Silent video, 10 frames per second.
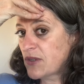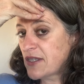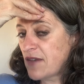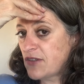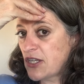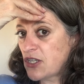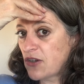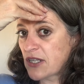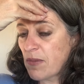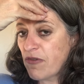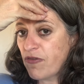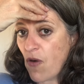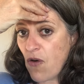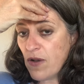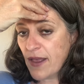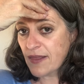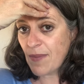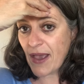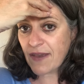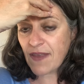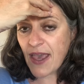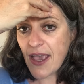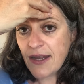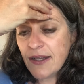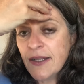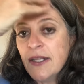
with safety energy lock number 4, the back of the head,